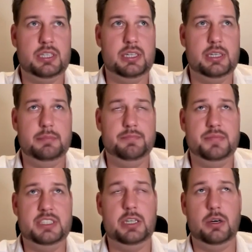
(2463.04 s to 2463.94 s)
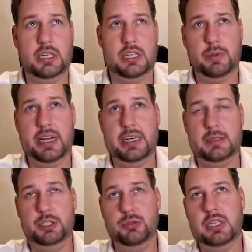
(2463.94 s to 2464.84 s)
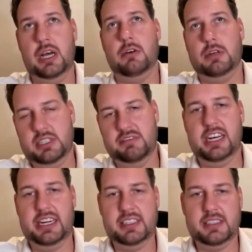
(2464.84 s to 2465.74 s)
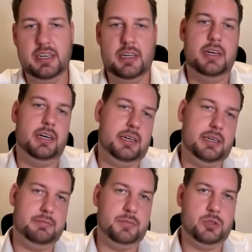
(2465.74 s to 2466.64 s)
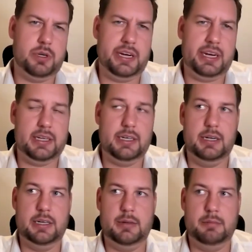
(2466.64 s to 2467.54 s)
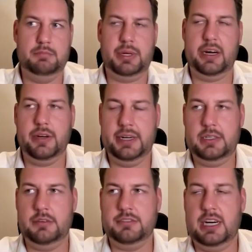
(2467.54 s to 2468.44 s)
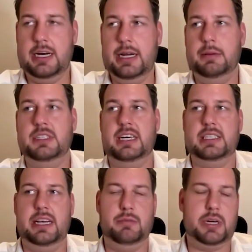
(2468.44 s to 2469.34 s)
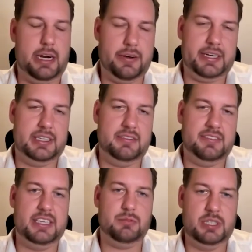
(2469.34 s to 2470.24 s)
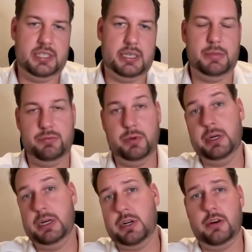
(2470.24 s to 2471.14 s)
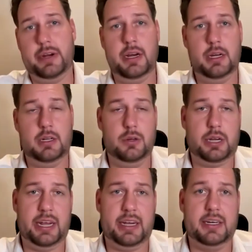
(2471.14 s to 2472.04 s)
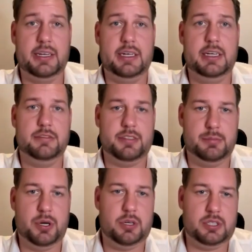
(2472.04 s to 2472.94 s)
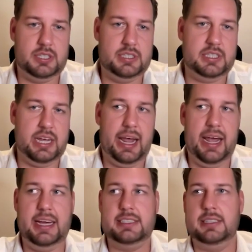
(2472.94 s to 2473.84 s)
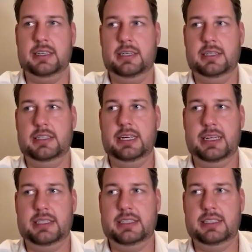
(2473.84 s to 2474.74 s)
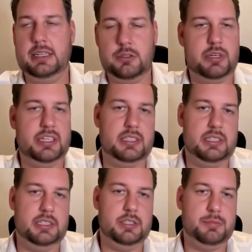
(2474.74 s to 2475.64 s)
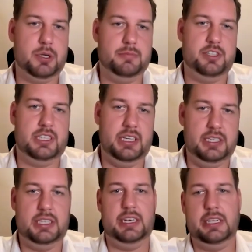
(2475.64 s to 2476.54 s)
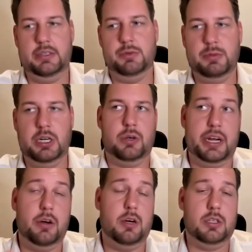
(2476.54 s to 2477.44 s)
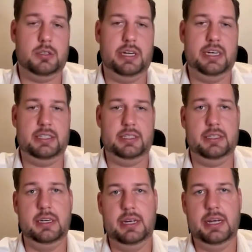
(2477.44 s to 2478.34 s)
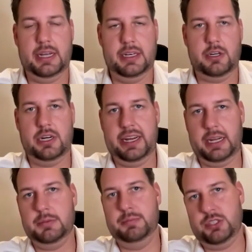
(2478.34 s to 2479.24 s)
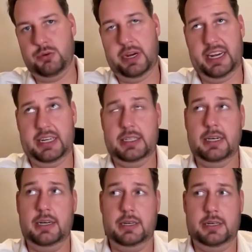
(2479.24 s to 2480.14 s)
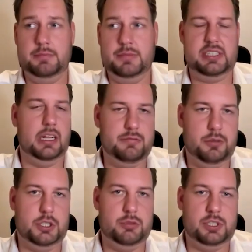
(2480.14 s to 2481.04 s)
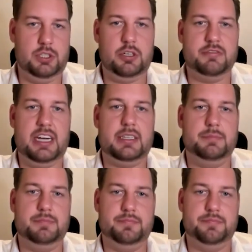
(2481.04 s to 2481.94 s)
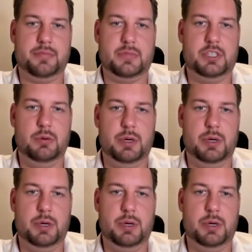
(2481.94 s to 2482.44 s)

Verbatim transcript: the um, the donors. We had them use our device um, during um, period of time that they were carrying the device with them, and we were looking uh, looking if the persons had uh, then the increase in the sperm fertility, and we were looking okay. also at the interlink between um, the cell phone usage of that. So